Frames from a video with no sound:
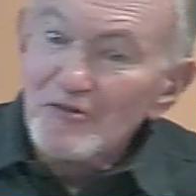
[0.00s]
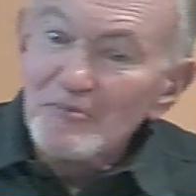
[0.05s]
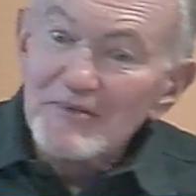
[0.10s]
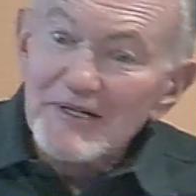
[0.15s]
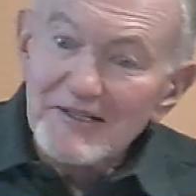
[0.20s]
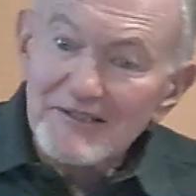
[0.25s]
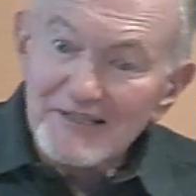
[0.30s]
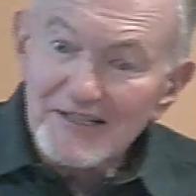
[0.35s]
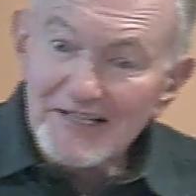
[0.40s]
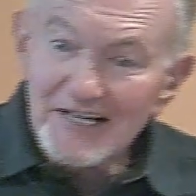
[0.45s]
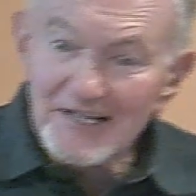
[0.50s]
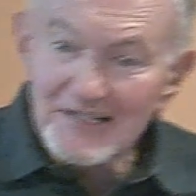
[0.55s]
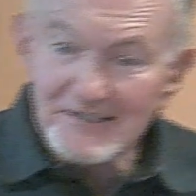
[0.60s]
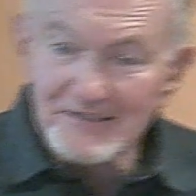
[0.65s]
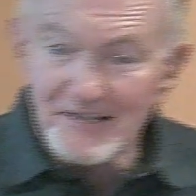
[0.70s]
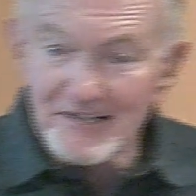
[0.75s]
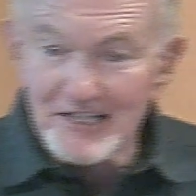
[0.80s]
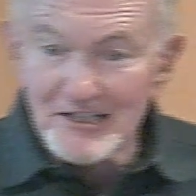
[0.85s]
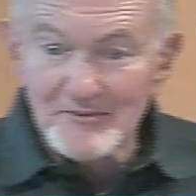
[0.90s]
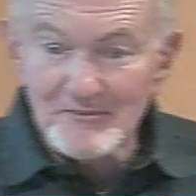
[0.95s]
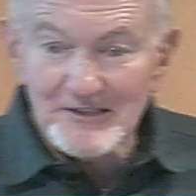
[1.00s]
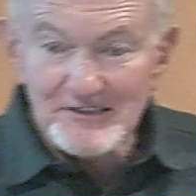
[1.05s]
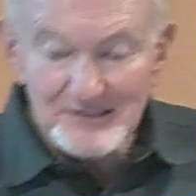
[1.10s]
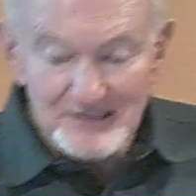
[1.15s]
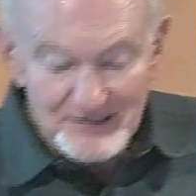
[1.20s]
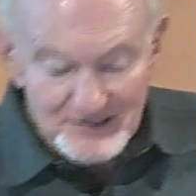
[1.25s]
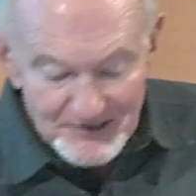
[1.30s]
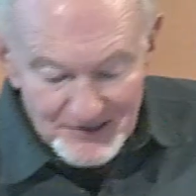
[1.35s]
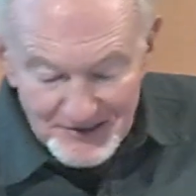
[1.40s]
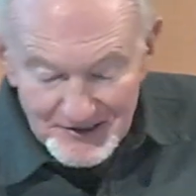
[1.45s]
being the last item on
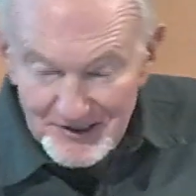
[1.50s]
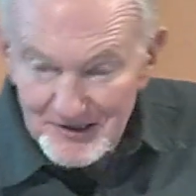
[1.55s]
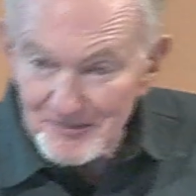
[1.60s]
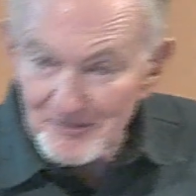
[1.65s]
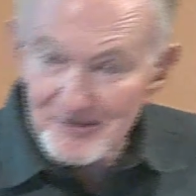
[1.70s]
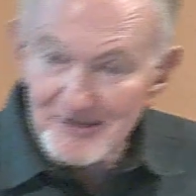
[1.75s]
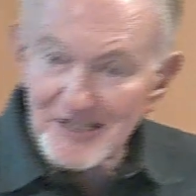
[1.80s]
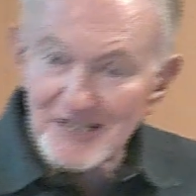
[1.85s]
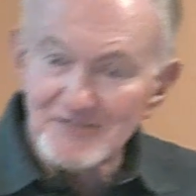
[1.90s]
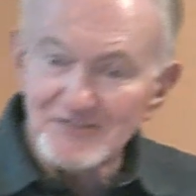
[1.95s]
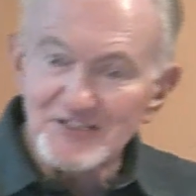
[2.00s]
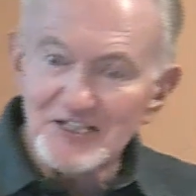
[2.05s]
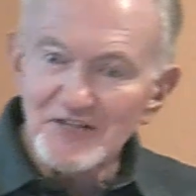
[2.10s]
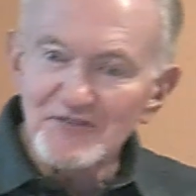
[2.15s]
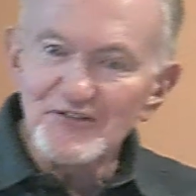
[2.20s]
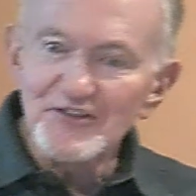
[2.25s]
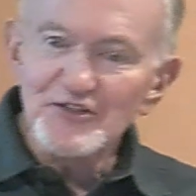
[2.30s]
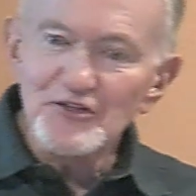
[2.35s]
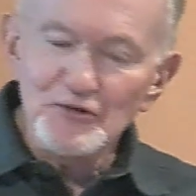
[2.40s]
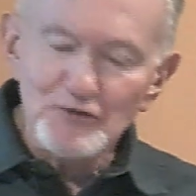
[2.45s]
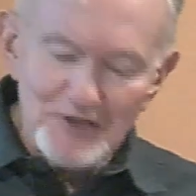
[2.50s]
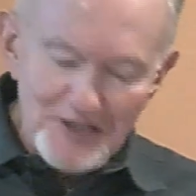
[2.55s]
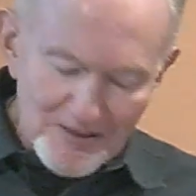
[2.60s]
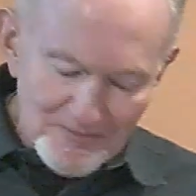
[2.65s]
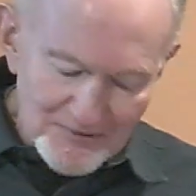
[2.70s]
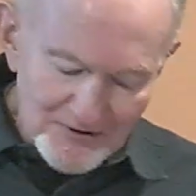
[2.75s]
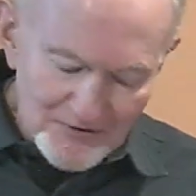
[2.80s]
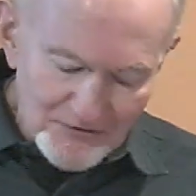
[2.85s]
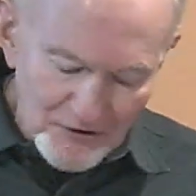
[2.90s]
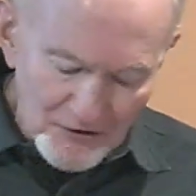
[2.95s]
the agenda, but I've suffered through
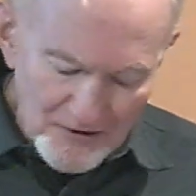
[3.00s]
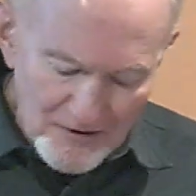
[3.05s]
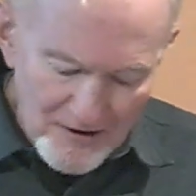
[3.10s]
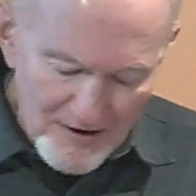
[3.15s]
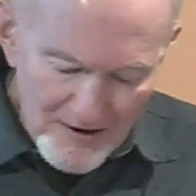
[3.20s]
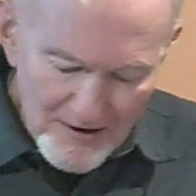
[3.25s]
that before.